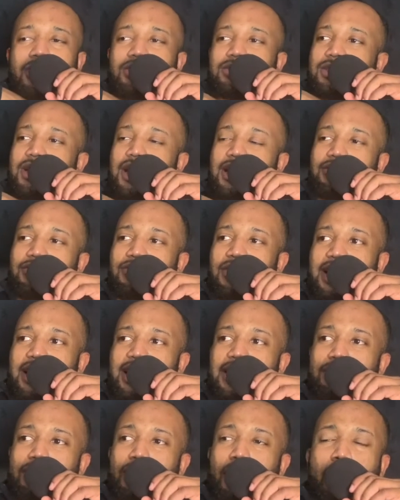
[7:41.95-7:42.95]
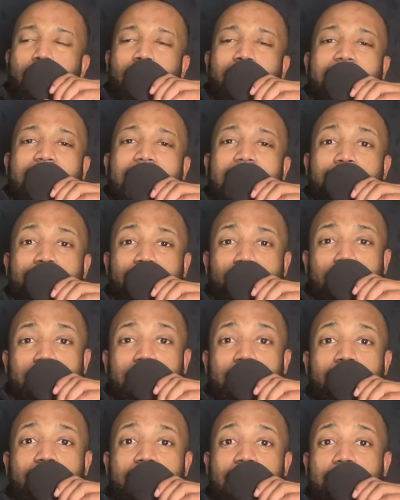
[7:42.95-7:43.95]
unsatisfied if no one came to
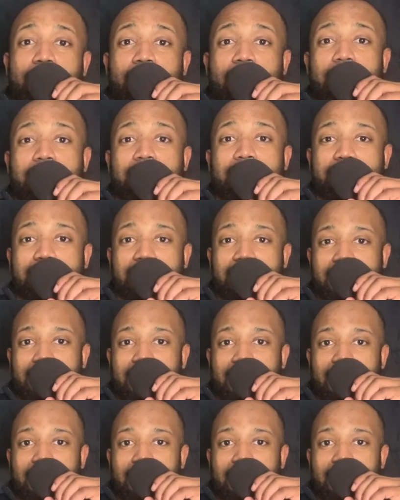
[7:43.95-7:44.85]
me with their problems.